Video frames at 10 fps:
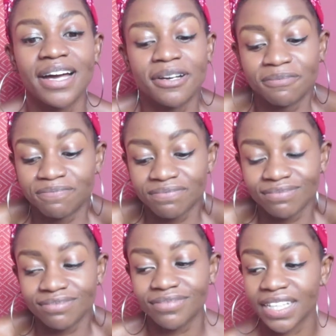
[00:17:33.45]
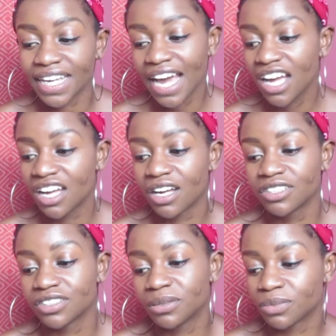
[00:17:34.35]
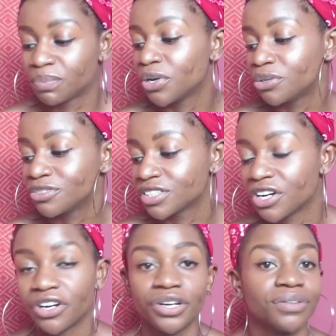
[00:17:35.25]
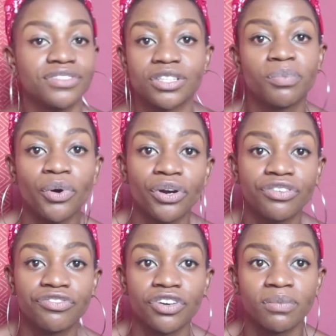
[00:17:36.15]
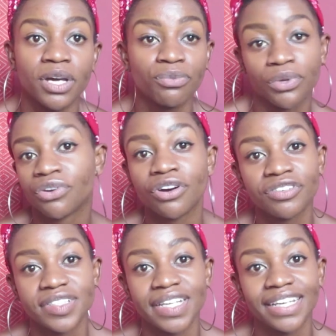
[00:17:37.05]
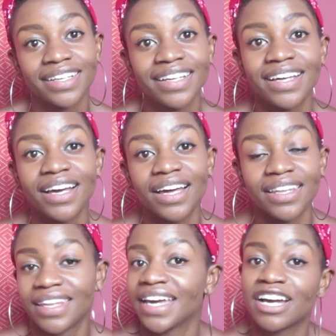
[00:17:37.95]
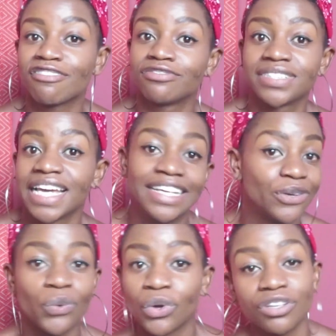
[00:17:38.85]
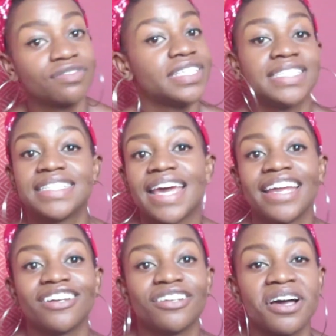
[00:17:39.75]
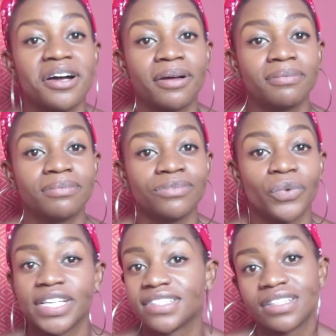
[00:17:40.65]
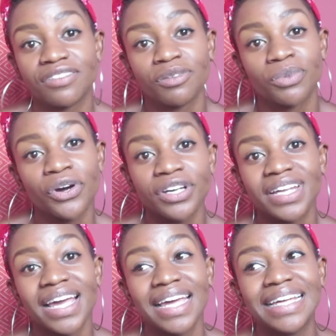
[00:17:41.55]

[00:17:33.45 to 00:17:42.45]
But yeah, so pros are support from bureaucracy. Like I've said in all of these 10 ways to live abroad,